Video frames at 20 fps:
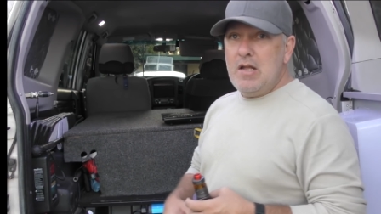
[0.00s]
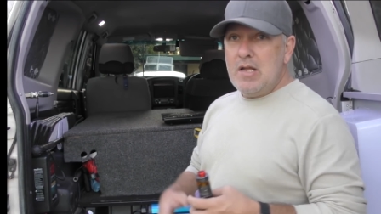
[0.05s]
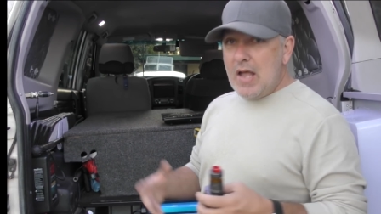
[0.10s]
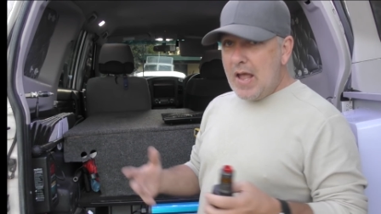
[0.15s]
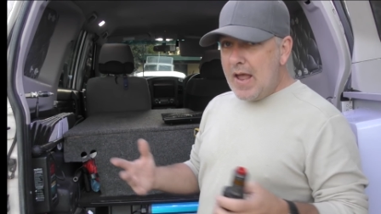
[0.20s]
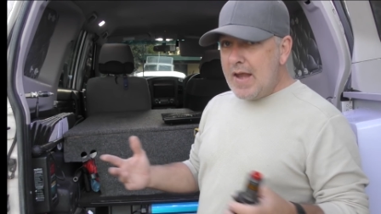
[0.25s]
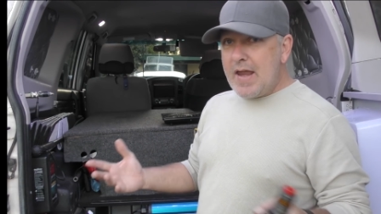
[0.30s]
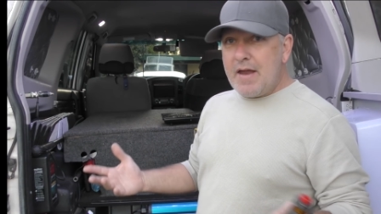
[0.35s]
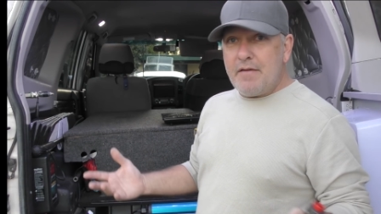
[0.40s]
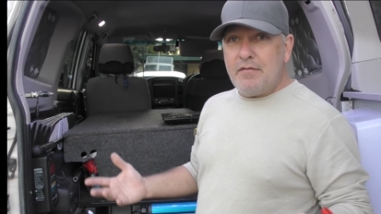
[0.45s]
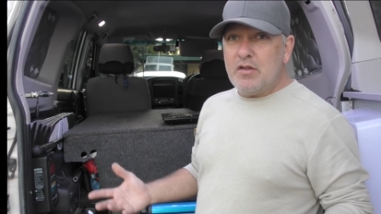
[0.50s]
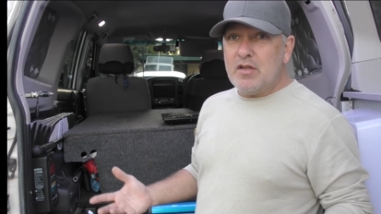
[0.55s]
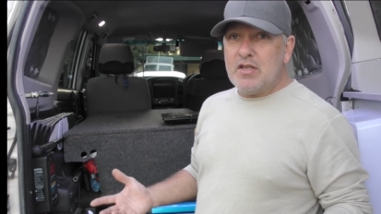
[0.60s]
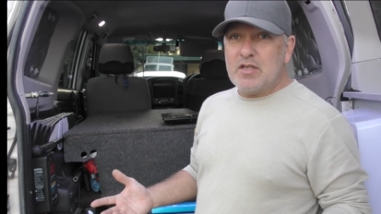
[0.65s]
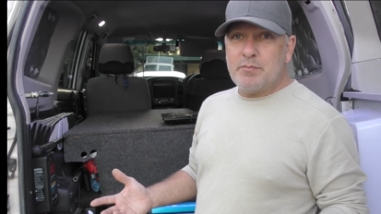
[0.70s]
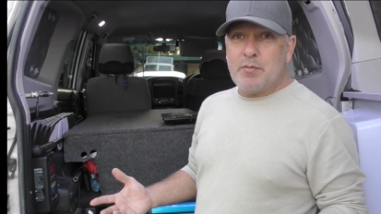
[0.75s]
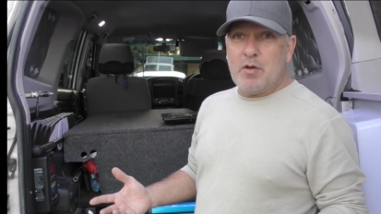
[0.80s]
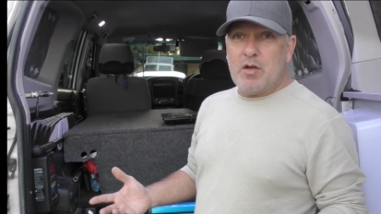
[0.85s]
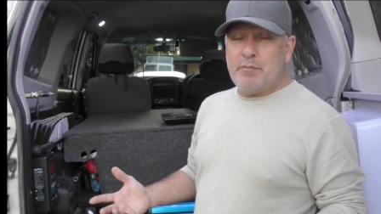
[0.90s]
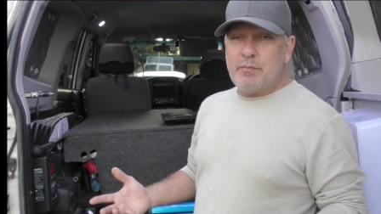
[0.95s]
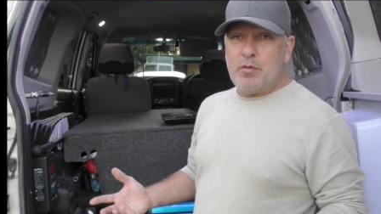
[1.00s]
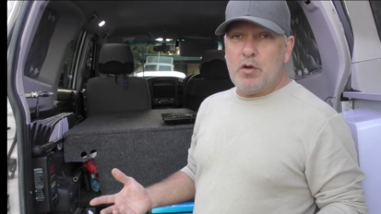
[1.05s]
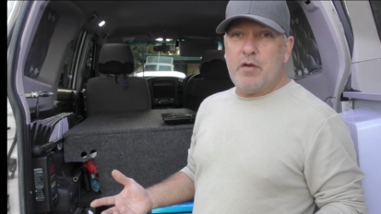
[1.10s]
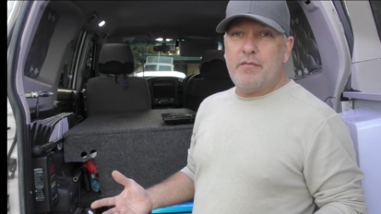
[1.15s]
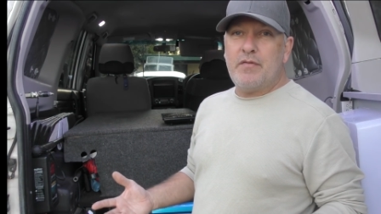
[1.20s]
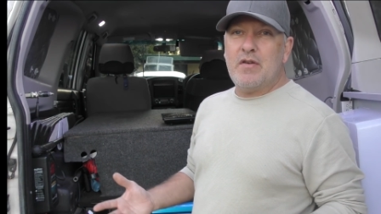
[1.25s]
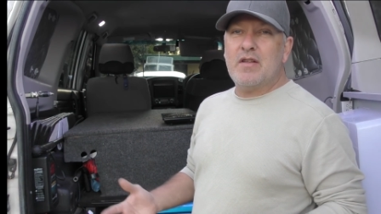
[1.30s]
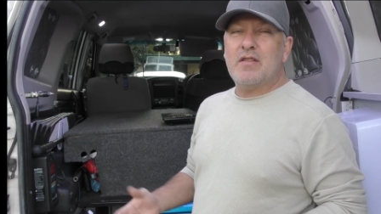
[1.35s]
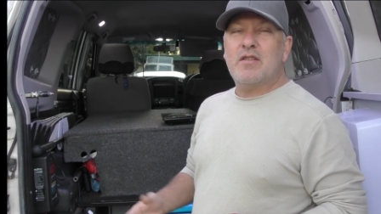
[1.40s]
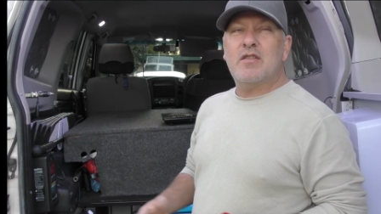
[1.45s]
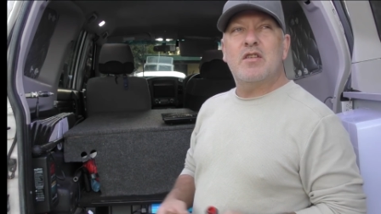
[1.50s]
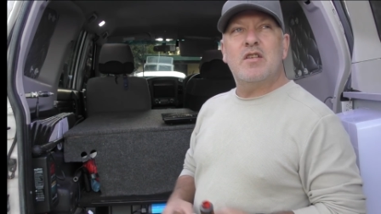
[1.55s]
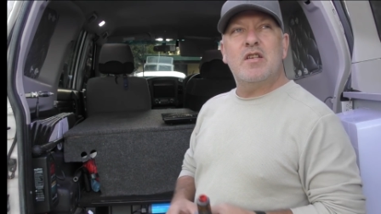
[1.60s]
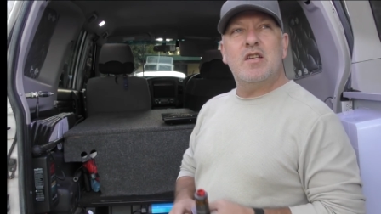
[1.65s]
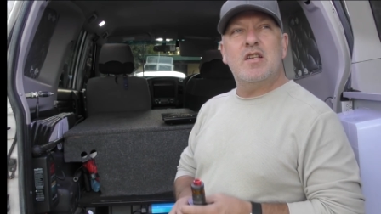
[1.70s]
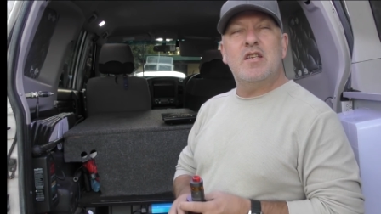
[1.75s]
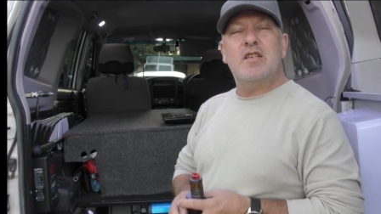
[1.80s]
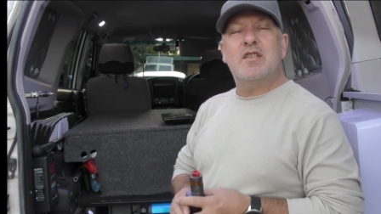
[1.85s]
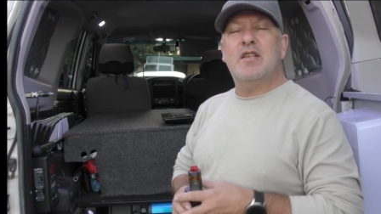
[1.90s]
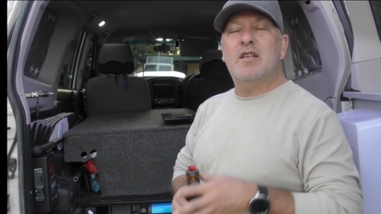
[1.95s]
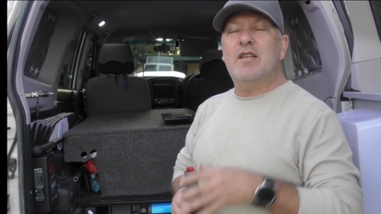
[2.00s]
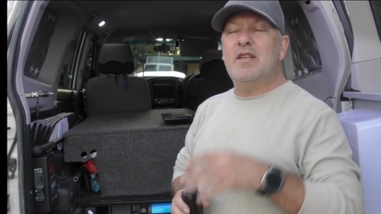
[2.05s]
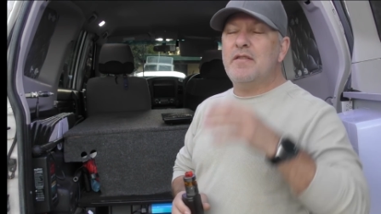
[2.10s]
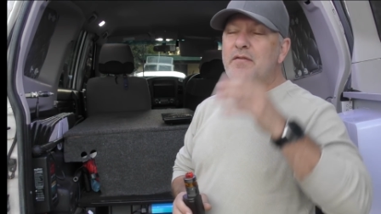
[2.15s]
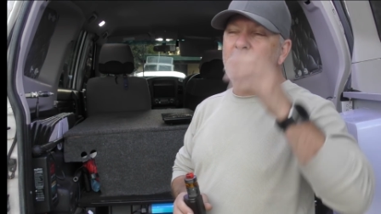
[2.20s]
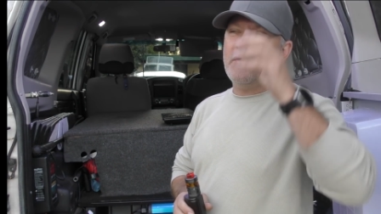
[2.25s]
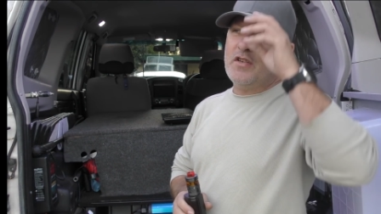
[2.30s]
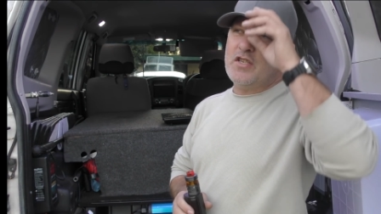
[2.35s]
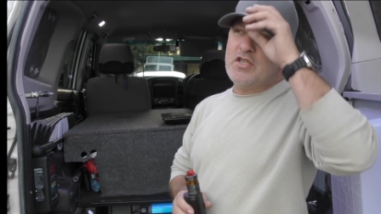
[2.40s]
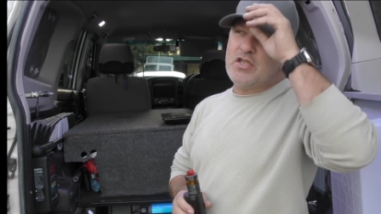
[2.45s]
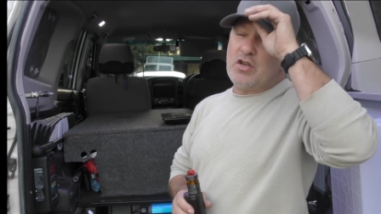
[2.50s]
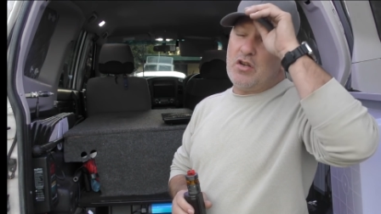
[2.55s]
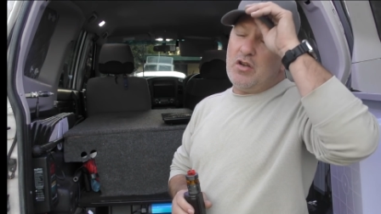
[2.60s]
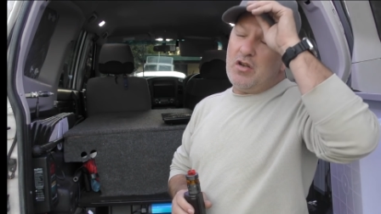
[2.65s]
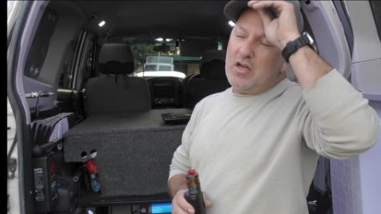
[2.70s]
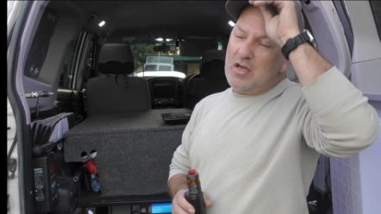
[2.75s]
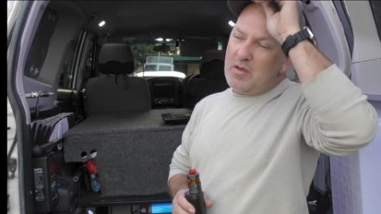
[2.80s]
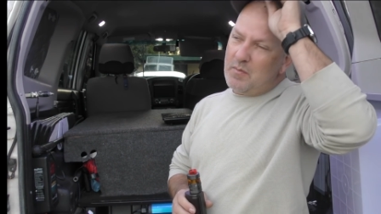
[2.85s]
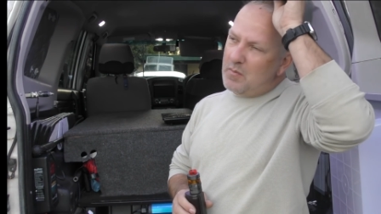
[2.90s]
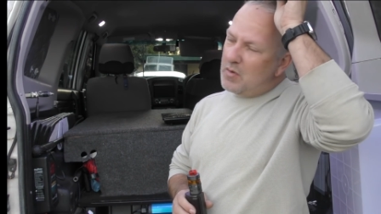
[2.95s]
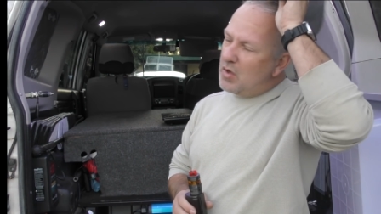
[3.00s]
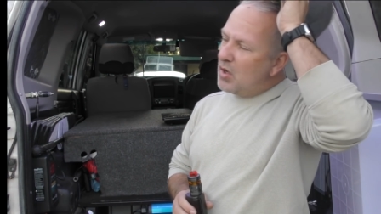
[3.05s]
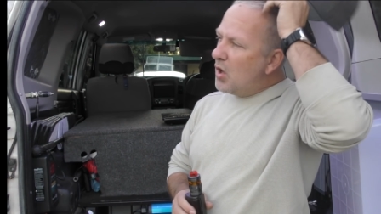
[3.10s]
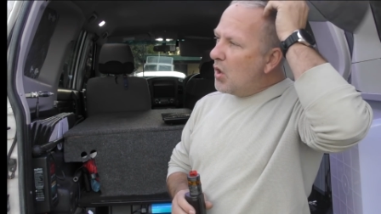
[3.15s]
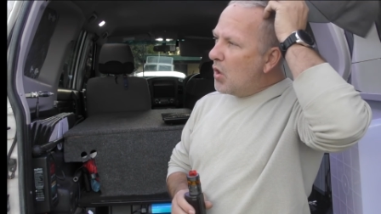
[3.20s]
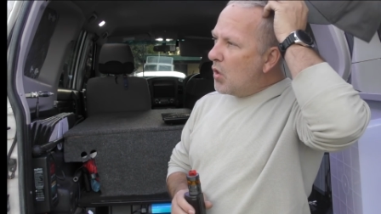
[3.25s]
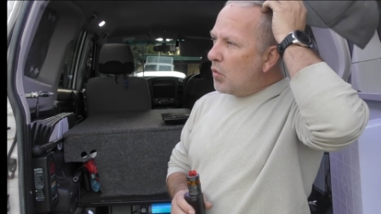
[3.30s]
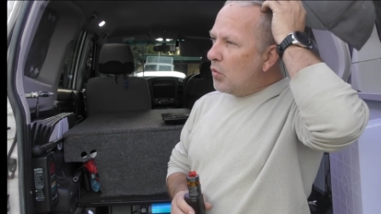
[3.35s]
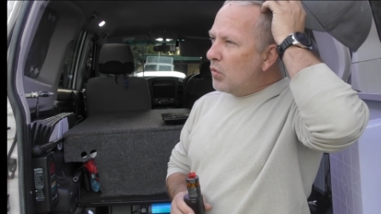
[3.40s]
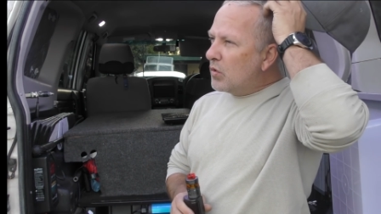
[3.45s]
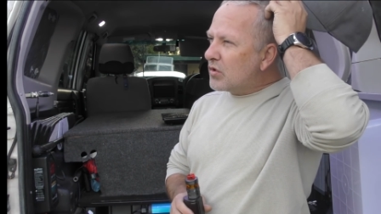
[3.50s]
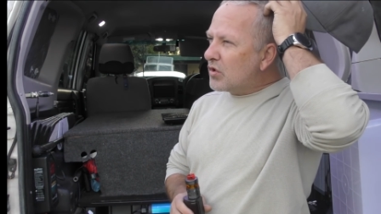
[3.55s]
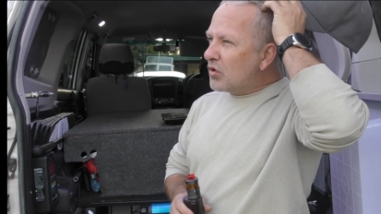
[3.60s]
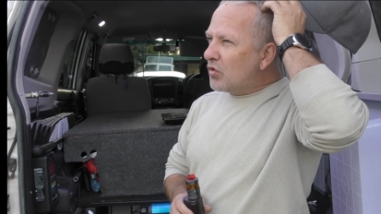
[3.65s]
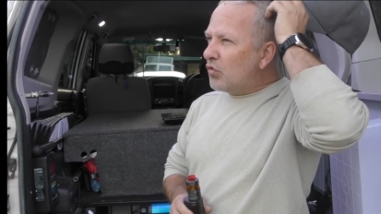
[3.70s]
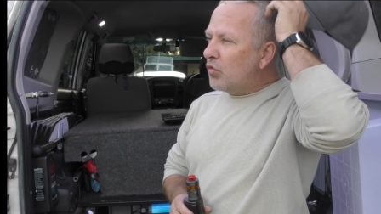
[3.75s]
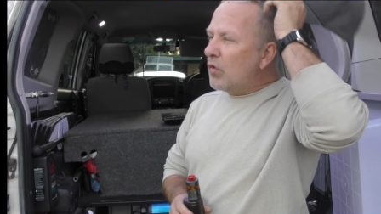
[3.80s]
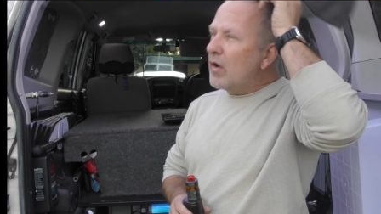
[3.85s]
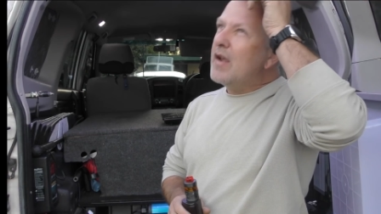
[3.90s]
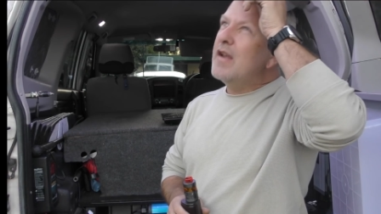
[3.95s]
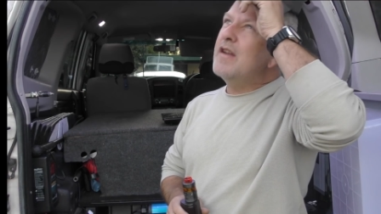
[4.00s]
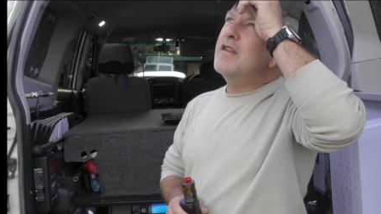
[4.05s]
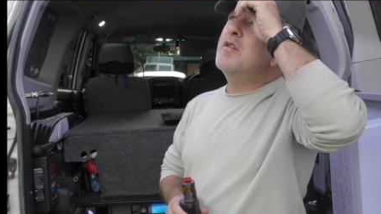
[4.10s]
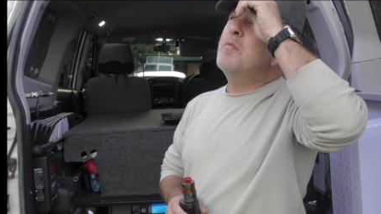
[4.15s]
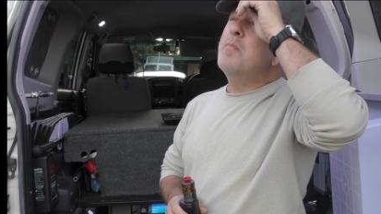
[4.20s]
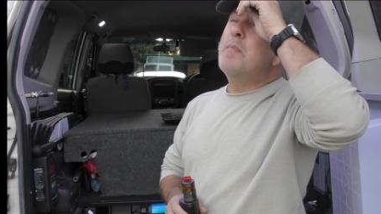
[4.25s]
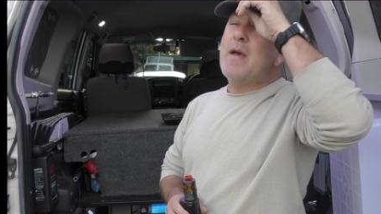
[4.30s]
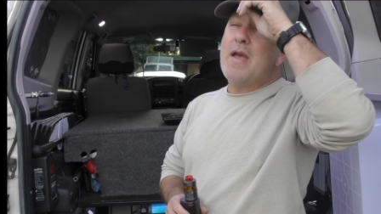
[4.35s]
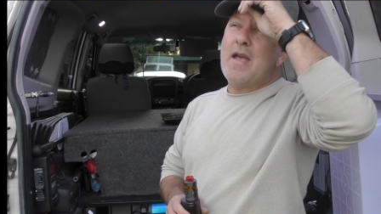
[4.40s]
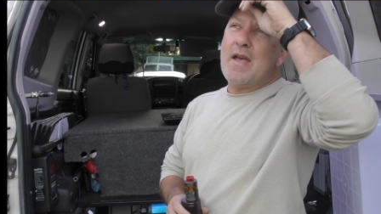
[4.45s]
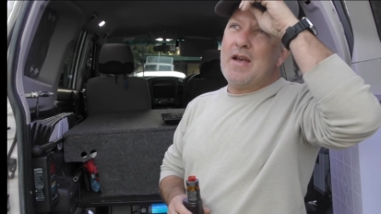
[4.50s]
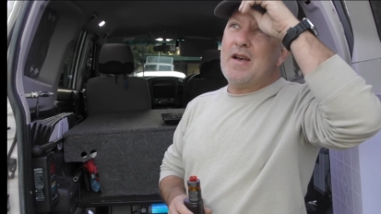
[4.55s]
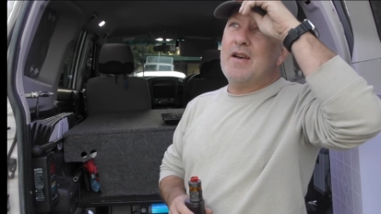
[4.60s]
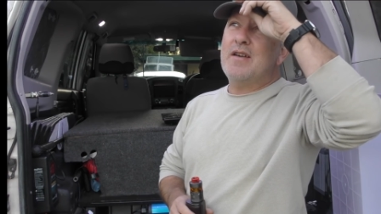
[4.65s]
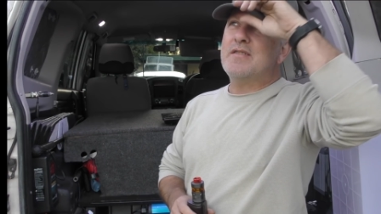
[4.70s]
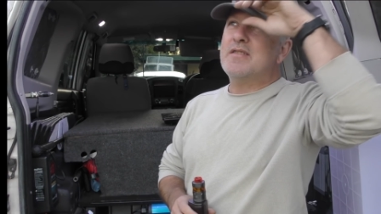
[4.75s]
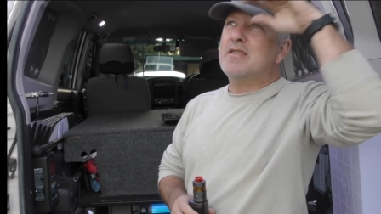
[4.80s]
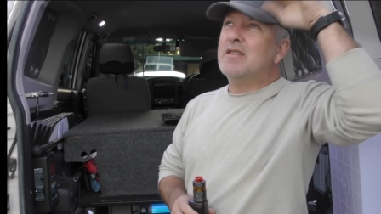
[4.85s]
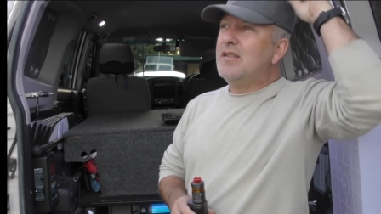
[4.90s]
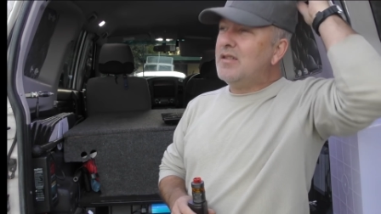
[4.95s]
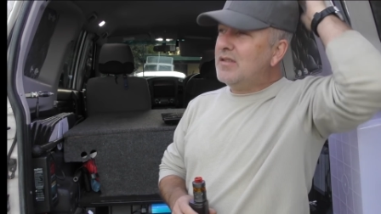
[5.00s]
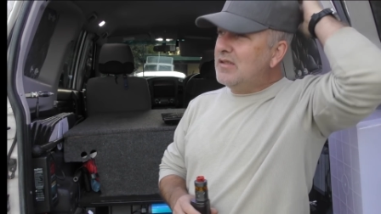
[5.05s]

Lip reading: And everything has been perfect. The delivery time was around about,